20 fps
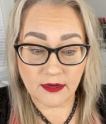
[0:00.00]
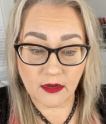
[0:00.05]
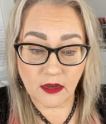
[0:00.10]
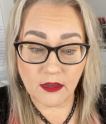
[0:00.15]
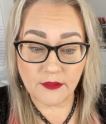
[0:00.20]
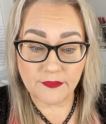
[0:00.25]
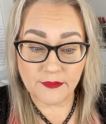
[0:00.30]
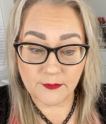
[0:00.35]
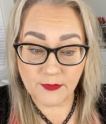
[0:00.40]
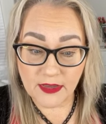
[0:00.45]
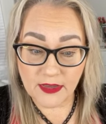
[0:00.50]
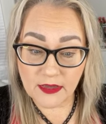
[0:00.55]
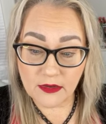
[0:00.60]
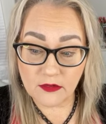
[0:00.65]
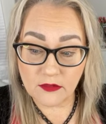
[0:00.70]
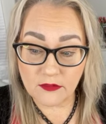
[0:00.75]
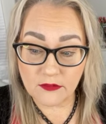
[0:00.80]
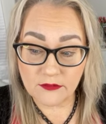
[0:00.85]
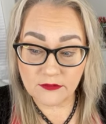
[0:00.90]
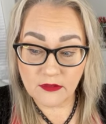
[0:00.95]
got in the
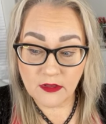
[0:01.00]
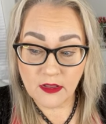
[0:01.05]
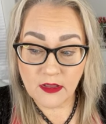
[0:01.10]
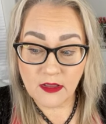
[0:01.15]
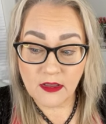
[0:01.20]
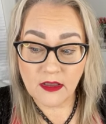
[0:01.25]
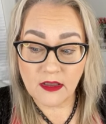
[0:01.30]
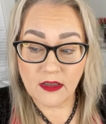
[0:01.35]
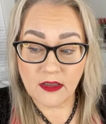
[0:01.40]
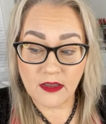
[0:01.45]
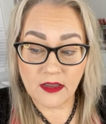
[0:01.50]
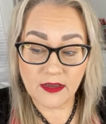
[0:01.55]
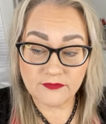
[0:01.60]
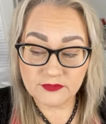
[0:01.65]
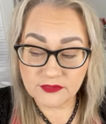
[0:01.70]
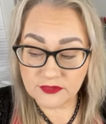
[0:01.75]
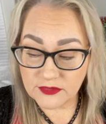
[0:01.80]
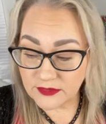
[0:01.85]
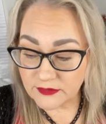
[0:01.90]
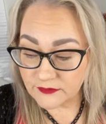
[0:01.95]
mail
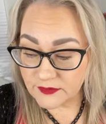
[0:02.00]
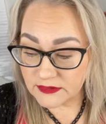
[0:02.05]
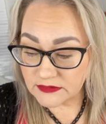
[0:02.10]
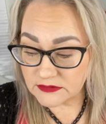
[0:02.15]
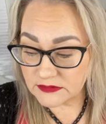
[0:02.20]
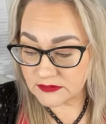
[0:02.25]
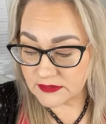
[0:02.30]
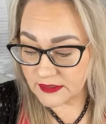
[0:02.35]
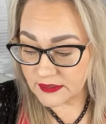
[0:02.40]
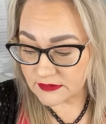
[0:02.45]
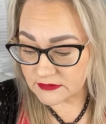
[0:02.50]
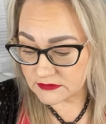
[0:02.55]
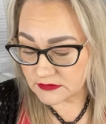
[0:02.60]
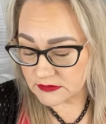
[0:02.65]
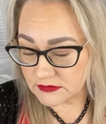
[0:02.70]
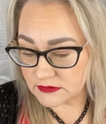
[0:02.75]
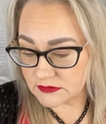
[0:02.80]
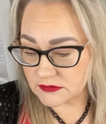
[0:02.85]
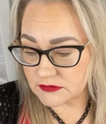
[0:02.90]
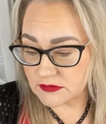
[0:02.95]
after I went to
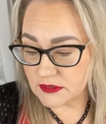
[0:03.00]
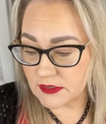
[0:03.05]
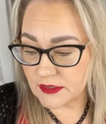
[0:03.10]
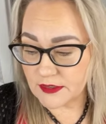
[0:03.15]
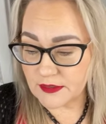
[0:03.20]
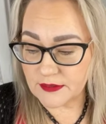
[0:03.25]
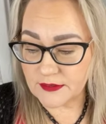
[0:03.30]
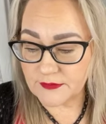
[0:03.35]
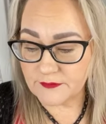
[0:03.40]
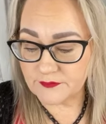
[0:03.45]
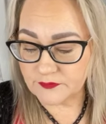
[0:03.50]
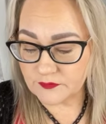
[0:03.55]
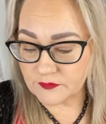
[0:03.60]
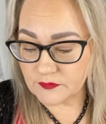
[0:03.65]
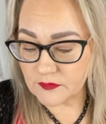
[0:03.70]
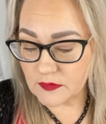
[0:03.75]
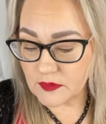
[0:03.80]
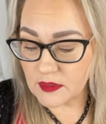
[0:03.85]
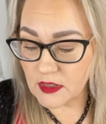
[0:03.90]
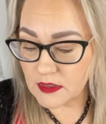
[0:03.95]
Texas.
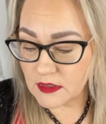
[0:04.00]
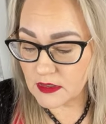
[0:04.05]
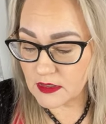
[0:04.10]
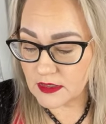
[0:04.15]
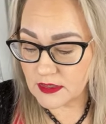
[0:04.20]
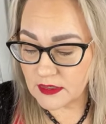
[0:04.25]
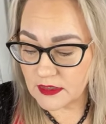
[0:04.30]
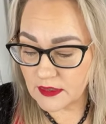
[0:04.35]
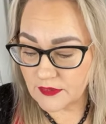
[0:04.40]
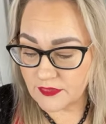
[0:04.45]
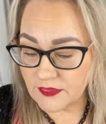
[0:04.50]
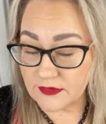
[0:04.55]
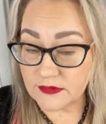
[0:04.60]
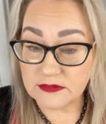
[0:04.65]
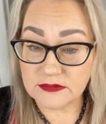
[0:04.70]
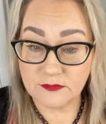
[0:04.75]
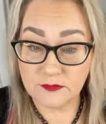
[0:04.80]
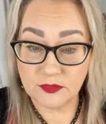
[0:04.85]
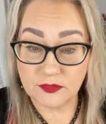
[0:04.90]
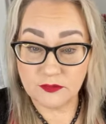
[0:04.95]
And there's
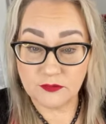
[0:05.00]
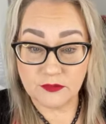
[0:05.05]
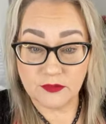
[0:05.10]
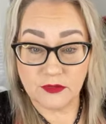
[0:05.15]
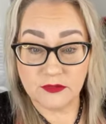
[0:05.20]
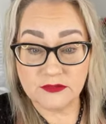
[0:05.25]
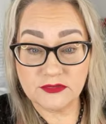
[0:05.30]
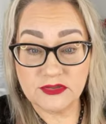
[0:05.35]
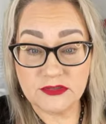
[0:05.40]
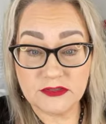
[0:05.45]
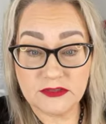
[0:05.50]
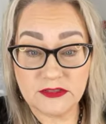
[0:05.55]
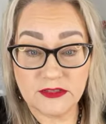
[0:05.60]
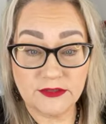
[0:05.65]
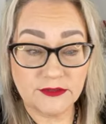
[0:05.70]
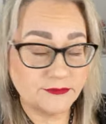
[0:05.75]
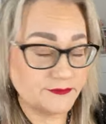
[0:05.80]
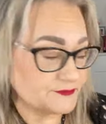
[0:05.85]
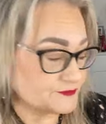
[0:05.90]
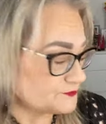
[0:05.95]
some new launches
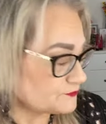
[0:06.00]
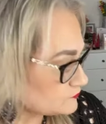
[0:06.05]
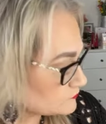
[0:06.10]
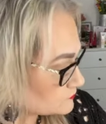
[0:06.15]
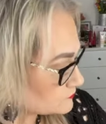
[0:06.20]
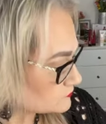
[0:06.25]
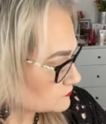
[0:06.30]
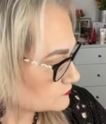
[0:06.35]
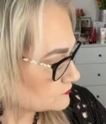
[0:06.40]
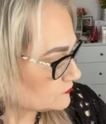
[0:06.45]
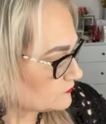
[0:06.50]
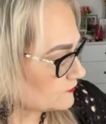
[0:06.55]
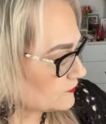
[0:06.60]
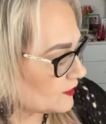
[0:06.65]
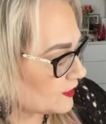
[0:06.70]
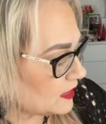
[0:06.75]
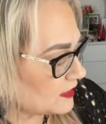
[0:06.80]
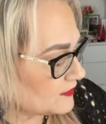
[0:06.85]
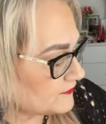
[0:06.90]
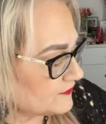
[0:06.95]
here,
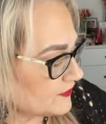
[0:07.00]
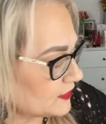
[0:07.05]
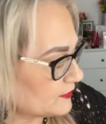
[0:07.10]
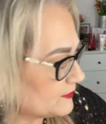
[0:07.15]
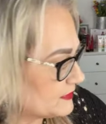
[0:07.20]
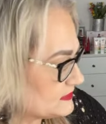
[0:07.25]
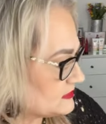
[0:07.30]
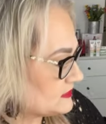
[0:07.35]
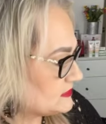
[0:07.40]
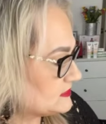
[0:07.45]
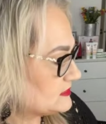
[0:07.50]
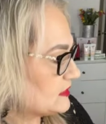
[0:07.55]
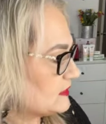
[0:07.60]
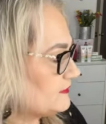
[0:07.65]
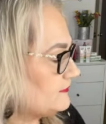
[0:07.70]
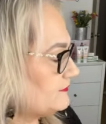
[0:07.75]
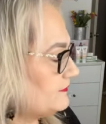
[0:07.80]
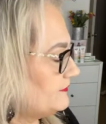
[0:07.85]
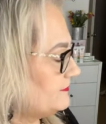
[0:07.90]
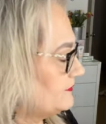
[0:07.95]
Farmasi
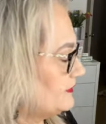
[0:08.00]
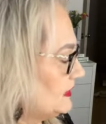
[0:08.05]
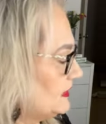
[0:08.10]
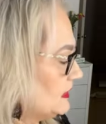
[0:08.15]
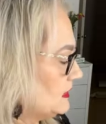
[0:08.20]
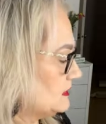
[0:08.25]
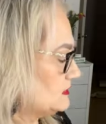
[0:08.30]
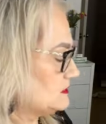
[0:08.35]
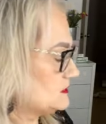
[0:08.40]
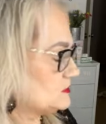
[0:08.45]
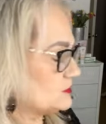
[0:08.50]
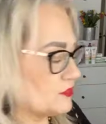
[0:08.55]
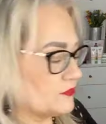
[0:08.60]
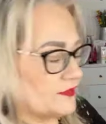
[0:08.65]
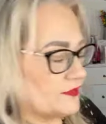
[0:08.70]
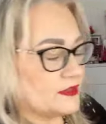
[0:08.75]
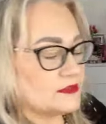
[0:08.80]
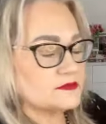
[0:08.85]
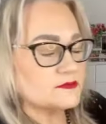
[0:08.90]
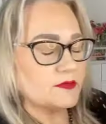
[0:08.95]
stuff. And so
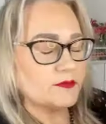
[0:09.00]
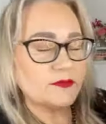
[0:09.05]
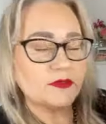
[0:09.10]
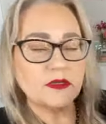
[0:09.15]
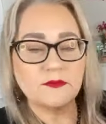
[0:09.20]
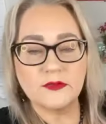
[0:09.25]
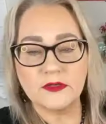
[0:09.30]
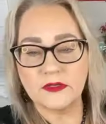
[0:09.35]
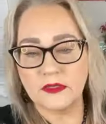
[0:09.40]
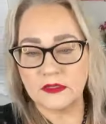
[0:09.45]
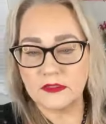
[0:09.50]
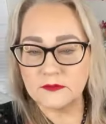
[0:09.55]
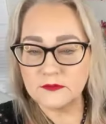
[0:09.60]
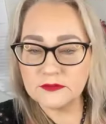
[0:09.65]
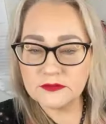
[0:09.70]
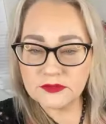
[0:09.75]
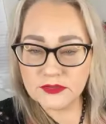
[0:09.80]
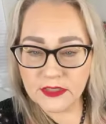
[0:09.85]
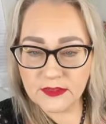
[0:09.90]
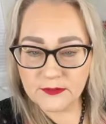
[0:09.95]
that's why I'm coming on. I'm gonna
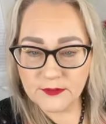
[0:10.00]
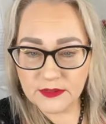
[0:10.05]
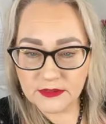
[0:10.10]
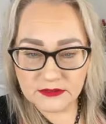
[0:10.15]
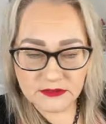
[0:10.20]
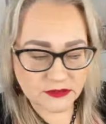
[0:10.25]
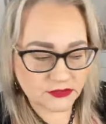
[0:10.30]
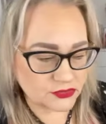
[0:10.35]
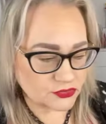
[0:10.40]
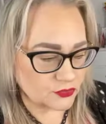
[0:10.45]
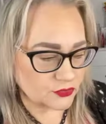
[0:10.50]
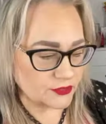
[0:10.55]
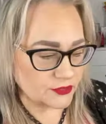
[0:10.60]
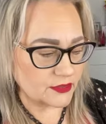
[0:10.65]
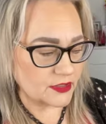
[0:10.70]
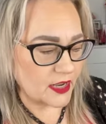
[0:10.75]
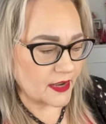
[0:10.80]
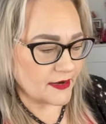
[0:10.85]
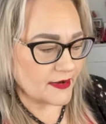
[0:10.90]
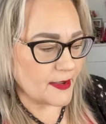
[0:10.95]
try to make this short.
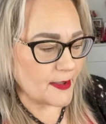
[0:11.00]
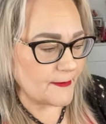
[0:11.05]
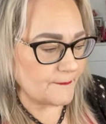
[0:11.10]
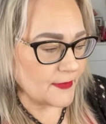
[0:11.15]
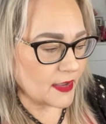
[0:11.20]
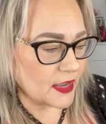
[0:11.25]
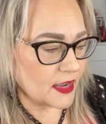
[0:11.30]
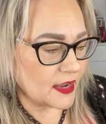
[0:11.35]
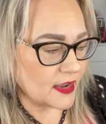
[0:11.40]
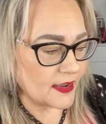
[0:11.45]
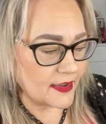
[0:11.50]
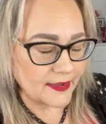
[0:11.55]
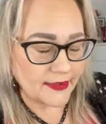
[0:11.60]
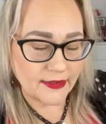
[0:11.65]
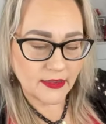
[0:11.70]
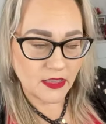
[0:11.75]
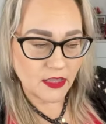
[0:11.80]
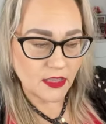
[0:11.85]
I got my